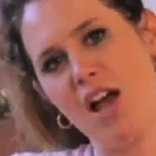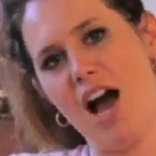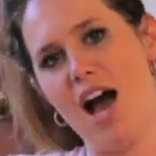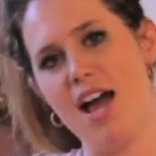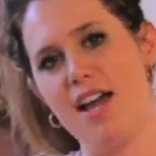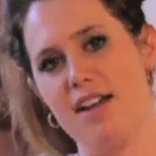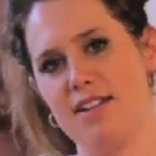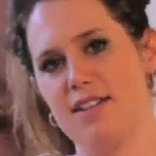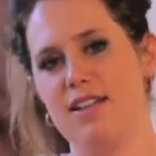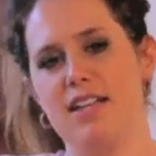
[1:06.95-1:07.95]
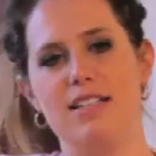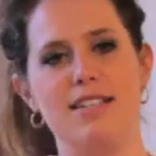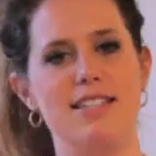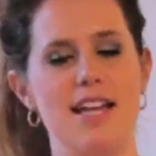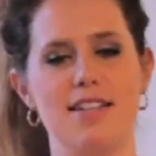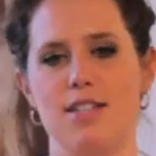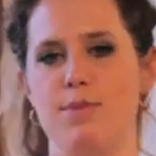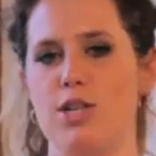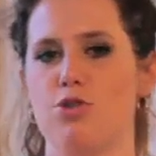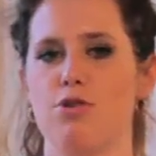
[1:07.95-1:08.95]
I sense to
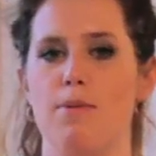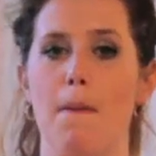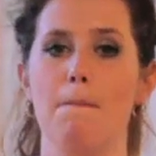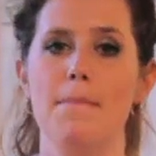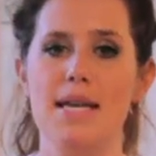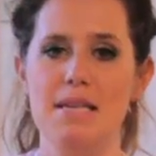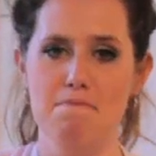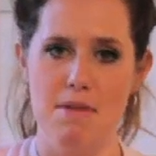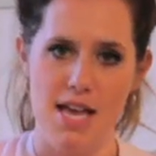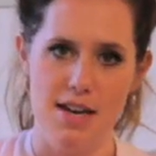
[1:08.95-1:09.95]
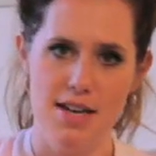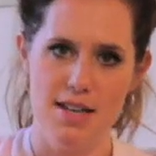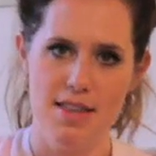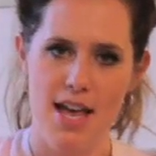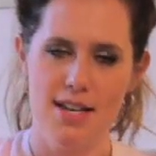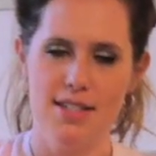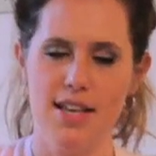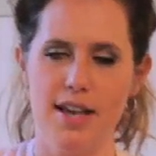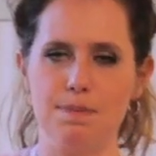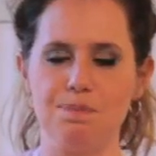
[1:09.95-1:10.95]
be true about many men, and that is
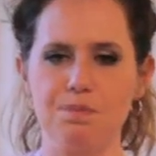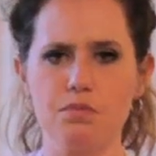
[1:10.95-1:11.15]
that